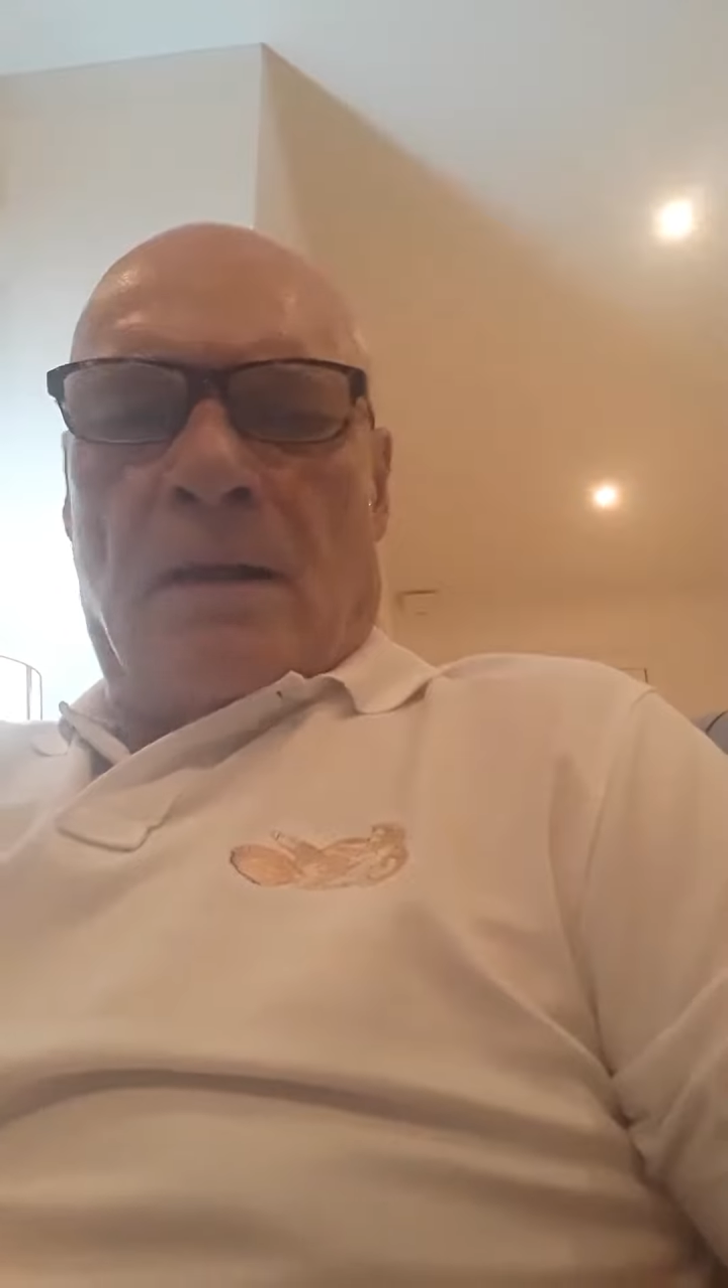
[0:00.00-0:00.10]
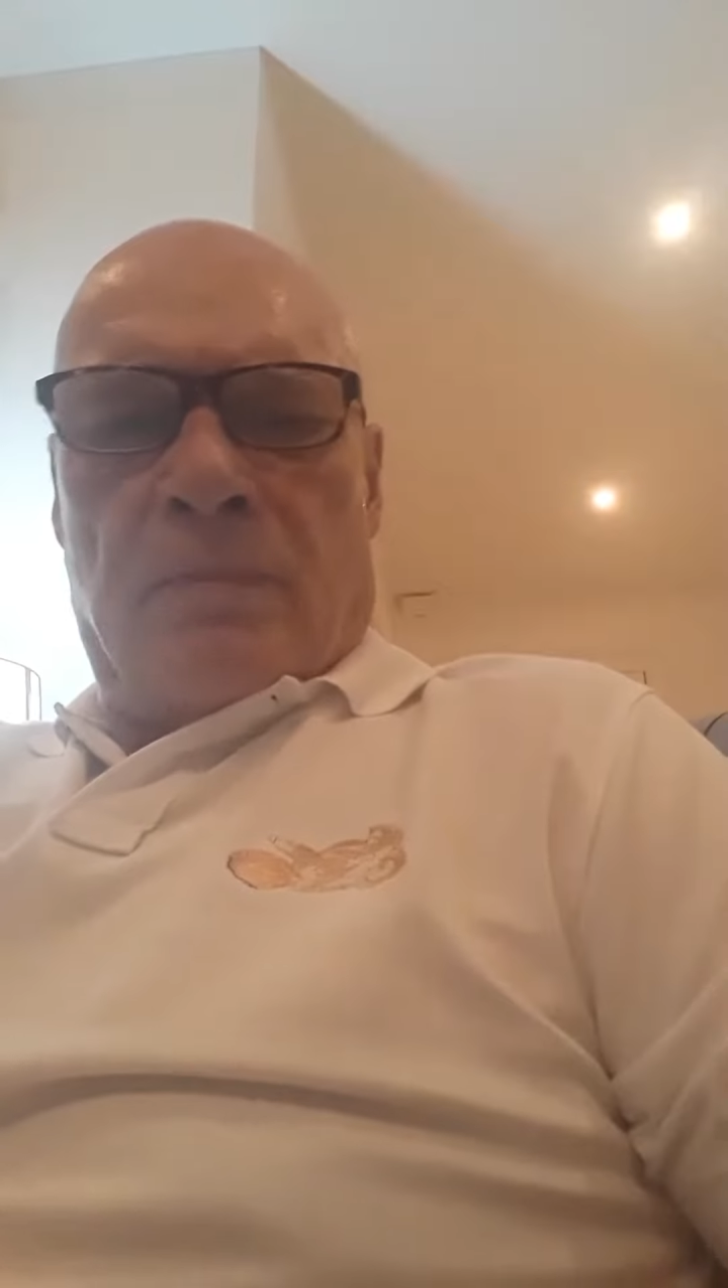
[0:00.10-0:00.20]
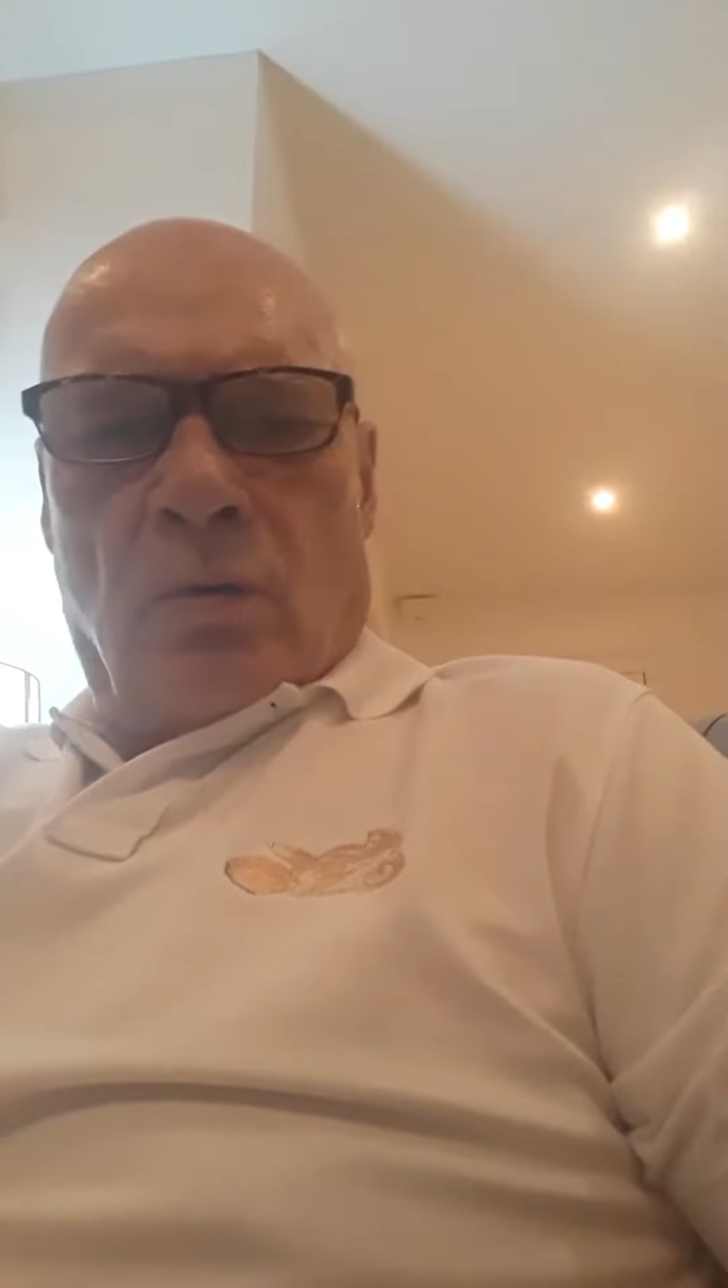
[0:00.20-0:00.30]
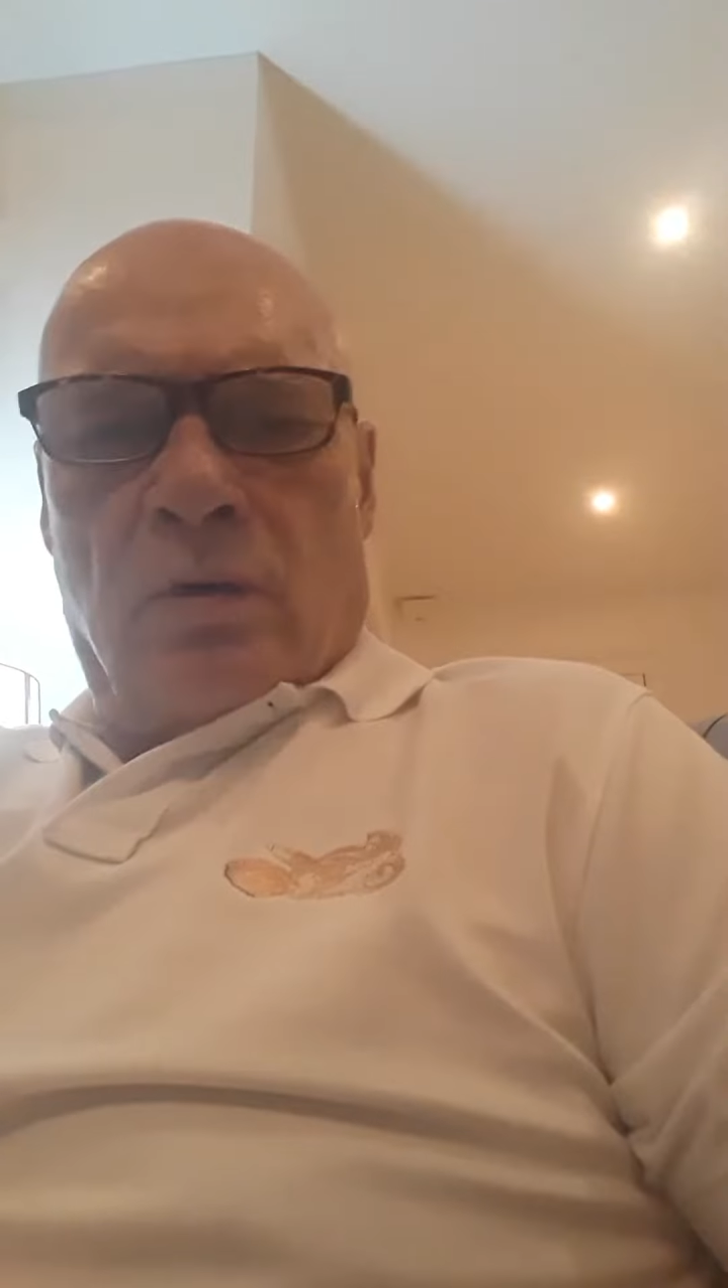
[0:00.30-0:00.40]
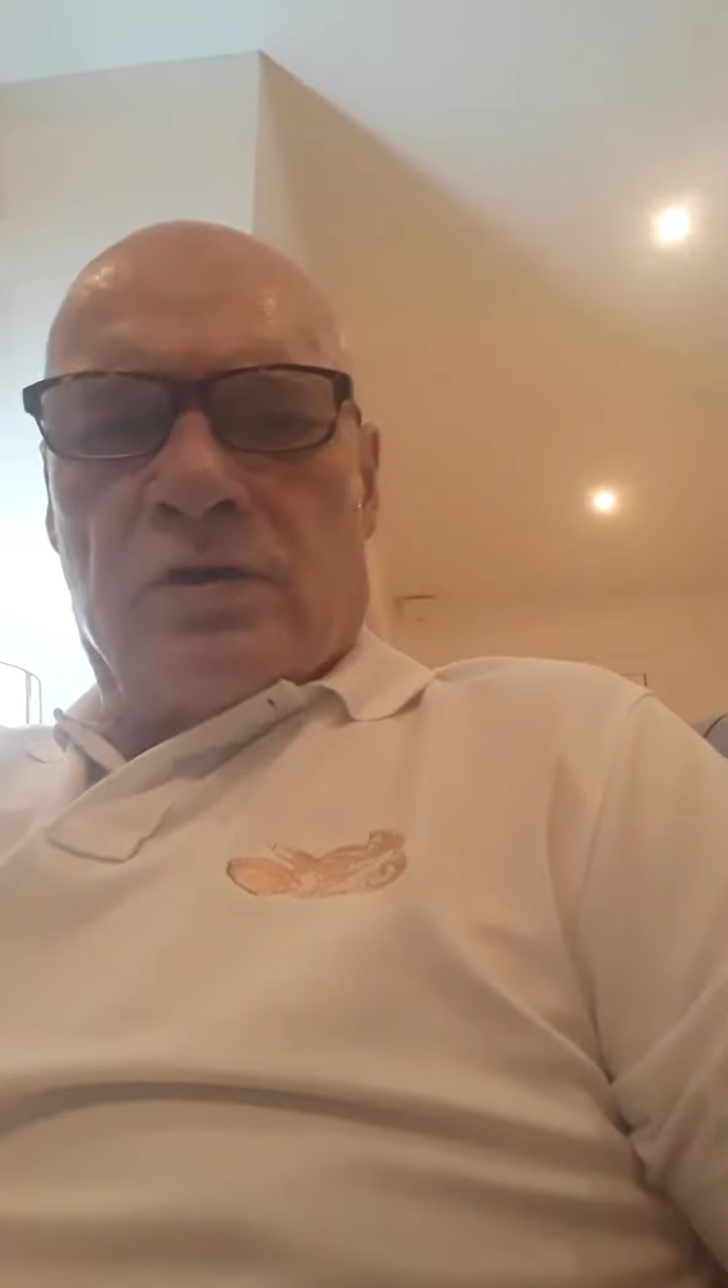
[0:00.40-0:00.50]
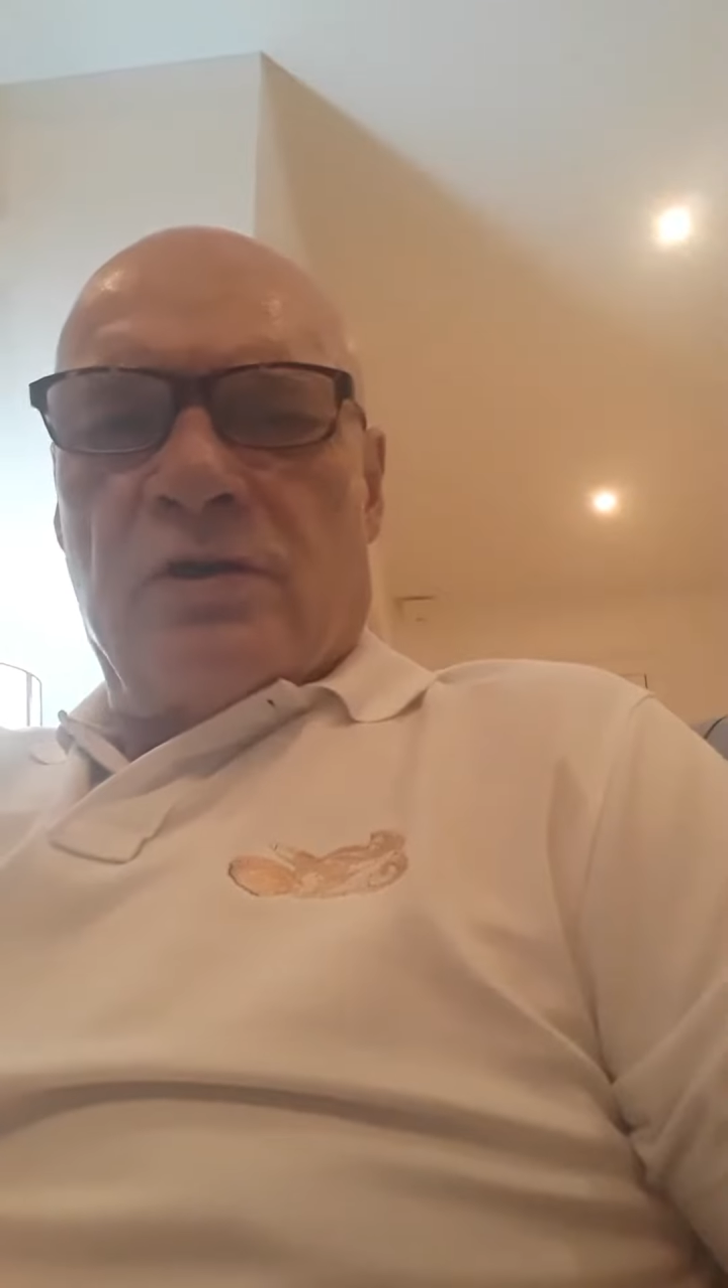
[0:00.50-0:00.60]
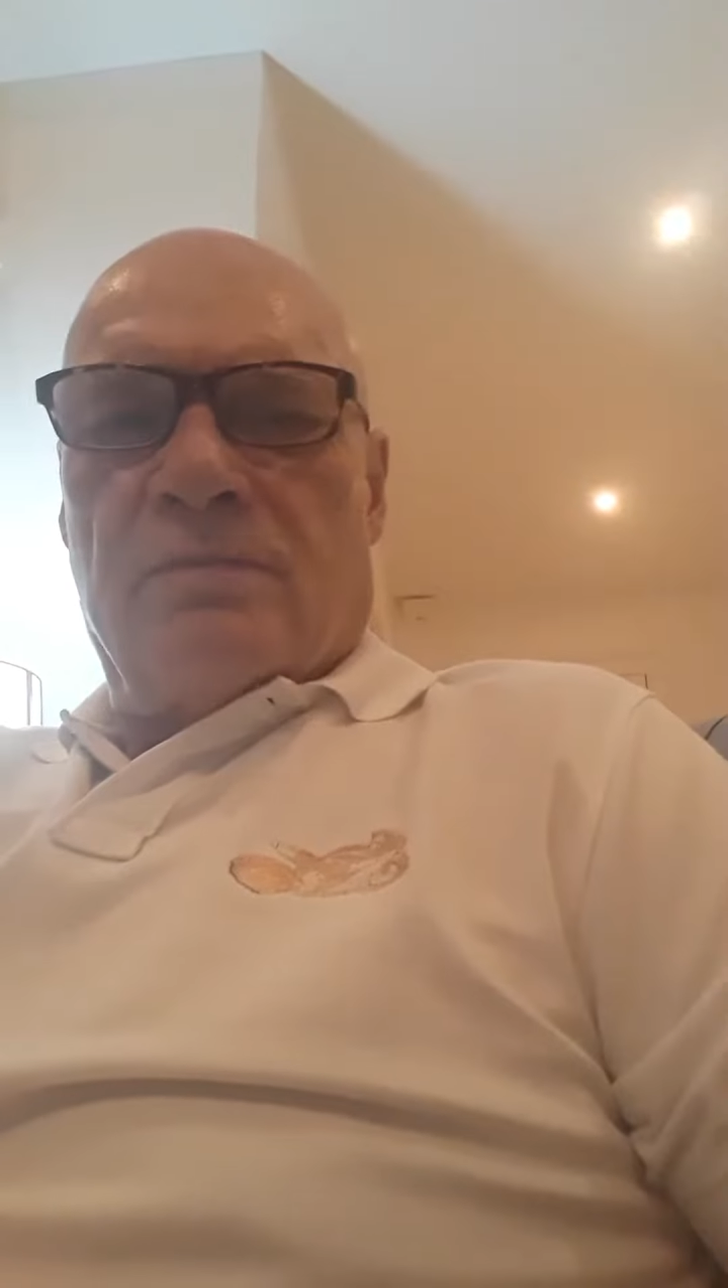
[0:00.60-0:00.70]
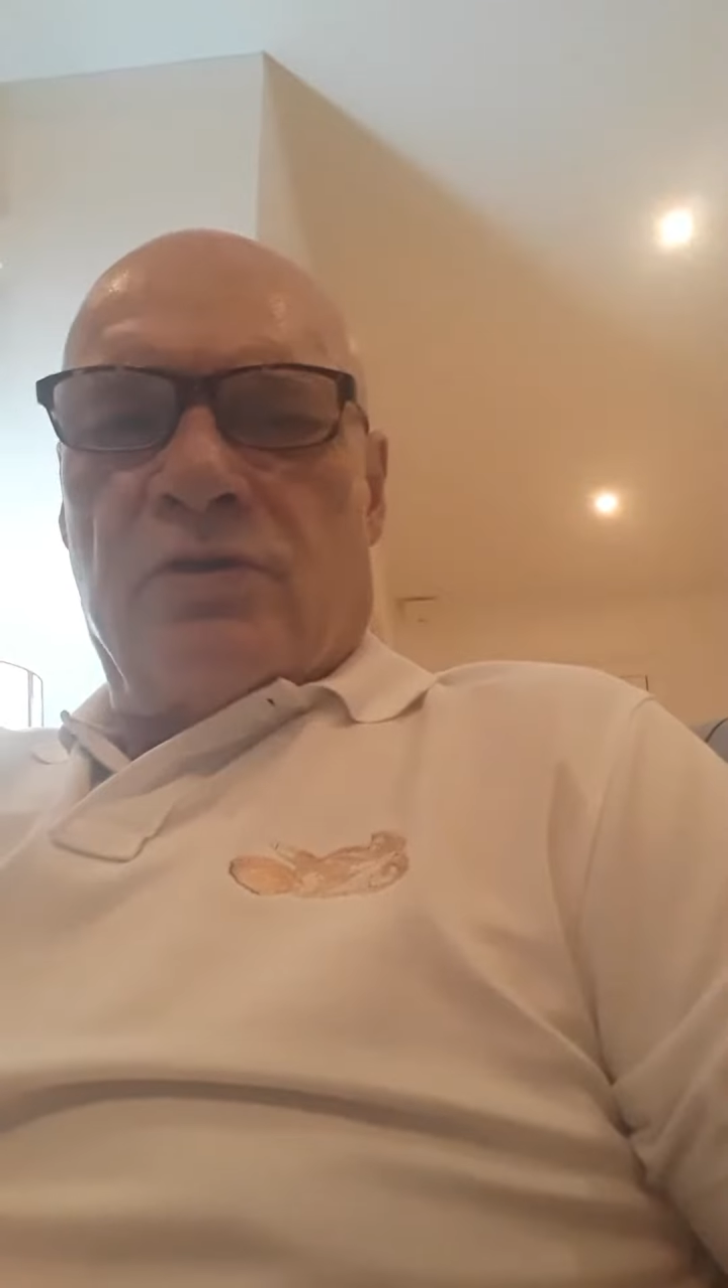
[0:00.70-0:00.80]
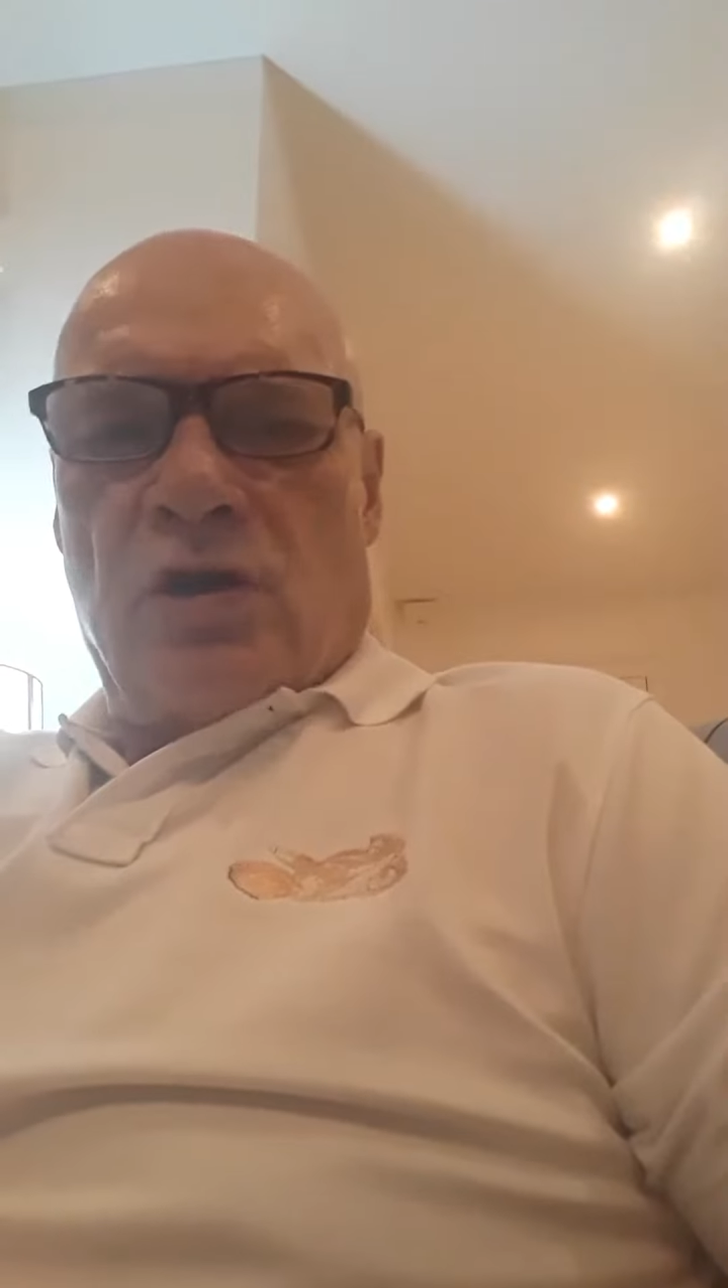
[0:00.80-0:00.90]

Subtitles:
But were some